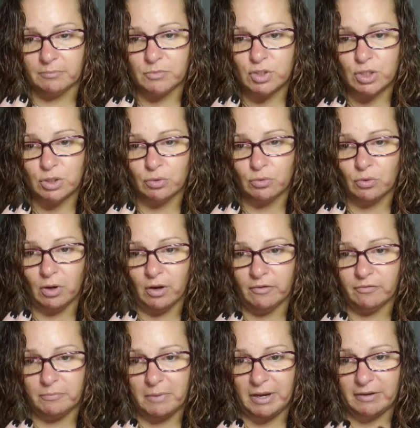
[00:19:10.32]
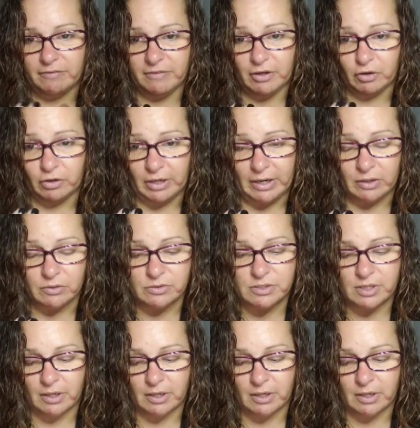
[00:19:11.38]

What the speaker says: 2 of my fingernails.